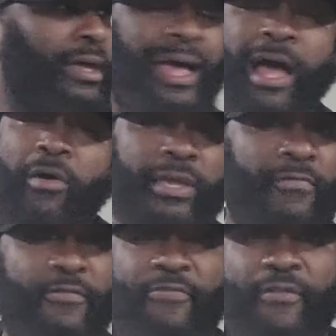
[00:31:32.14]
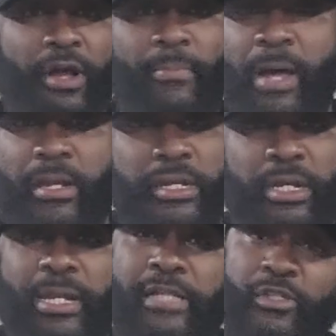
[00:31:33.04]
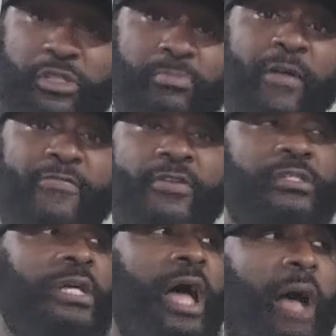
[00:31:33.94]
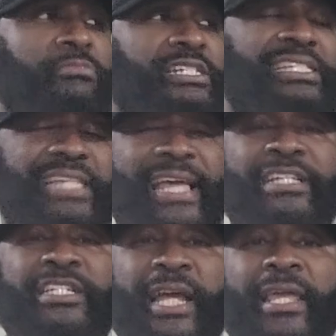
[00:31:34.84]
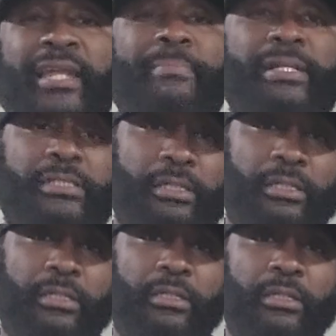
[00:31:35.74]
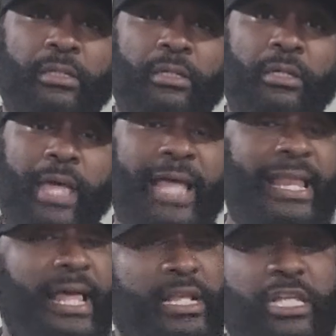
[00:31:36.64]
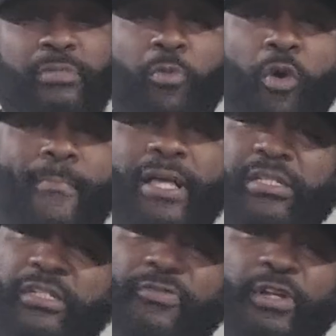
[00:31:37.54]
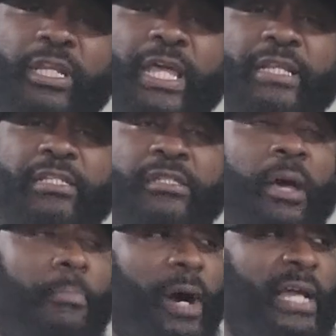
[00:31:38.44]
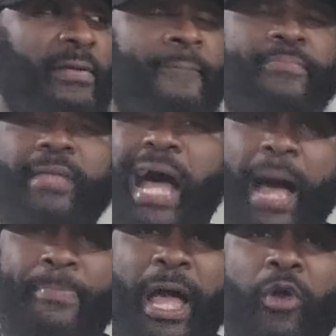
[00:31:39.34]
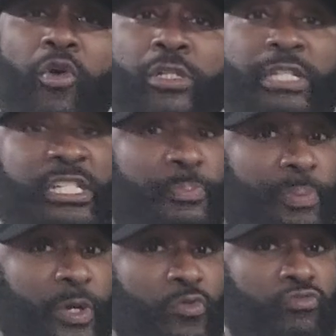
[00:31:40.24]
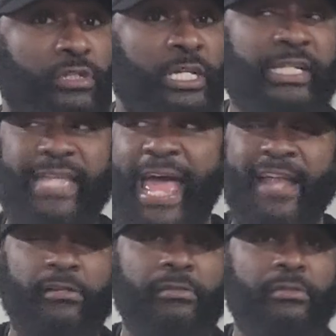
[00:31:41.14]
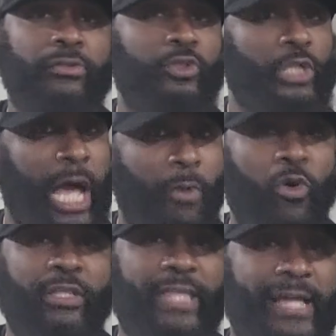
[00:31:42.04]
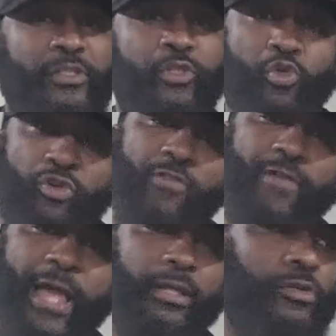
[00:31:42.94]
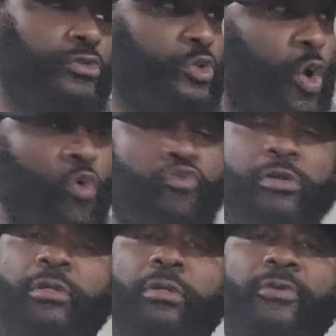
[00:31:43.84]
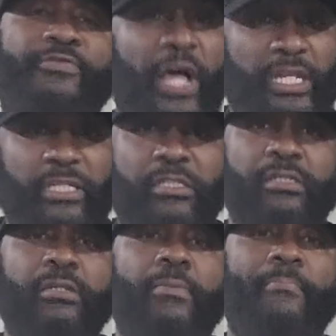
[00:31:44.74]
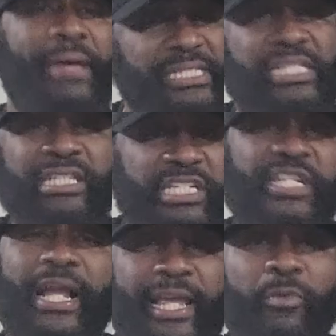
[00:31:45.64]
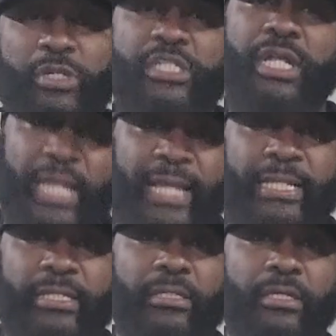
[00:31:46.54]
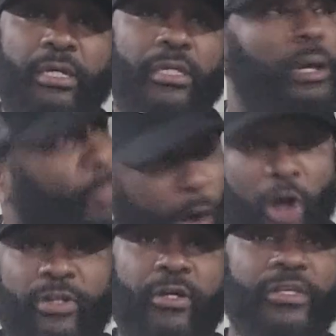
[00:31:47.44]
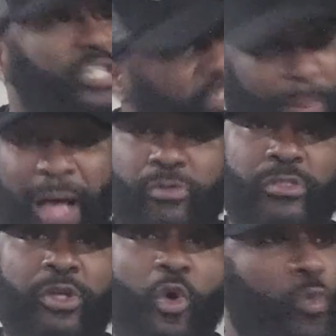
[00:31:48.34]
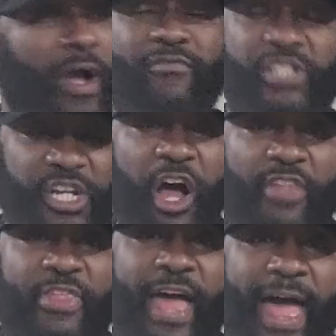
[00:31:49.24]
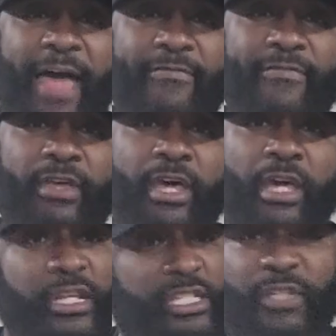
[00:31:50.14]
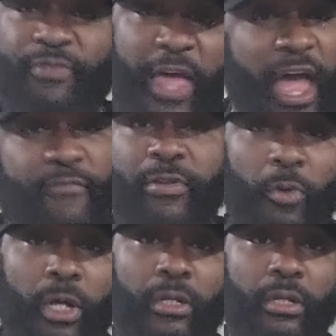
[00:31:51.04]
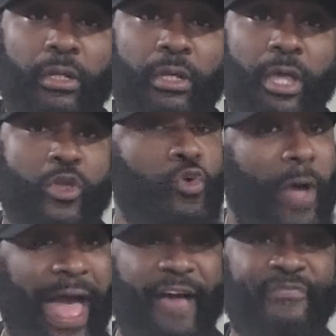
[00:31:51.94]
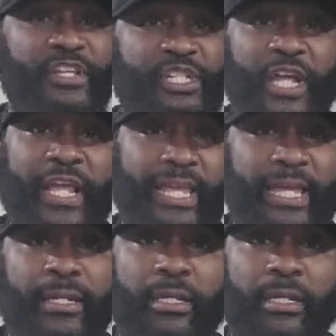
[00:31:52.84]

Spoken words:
I don't give a fuck about none of that. Excuse my French. I'm just saying check in mentally. And it's more a message for the ladies. But I'm not going to dispute that y'all want that too, correct? So, fellas, mentally check in with your lady, your partner, your spouse, whoever's your other half. This is for everyone. You have to check in.